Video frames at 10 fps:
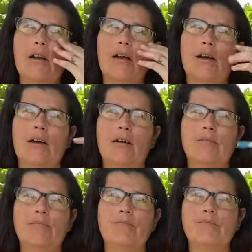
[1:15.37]

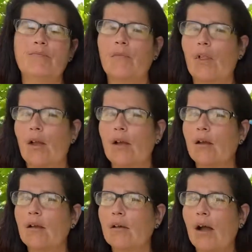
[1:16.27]

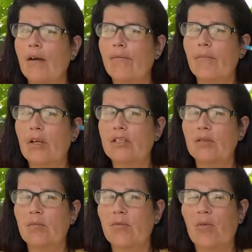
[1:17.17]
I've
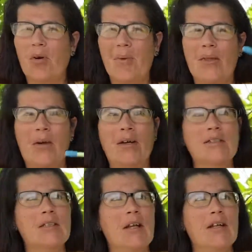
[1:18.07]
mentioned before, my
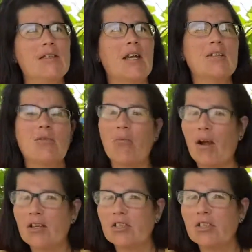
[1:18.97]
thoughts tend to
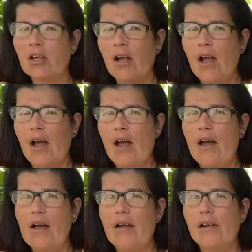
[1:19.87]
rush,
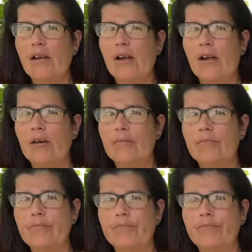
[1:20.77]
and
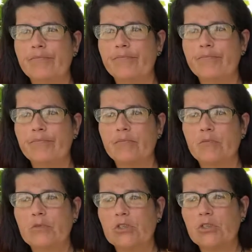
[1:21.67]

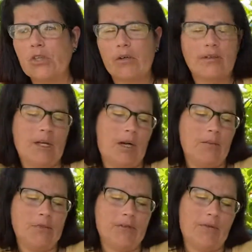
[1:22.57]
so it
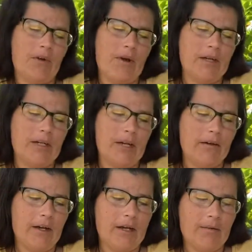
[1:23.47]
helps if I write it out.
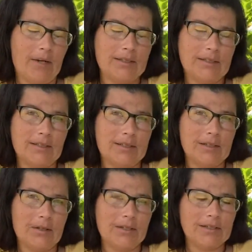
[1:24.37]
Anyways, let's
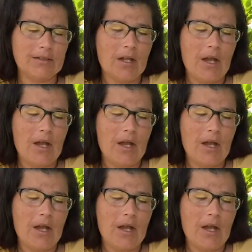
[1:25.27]
do this.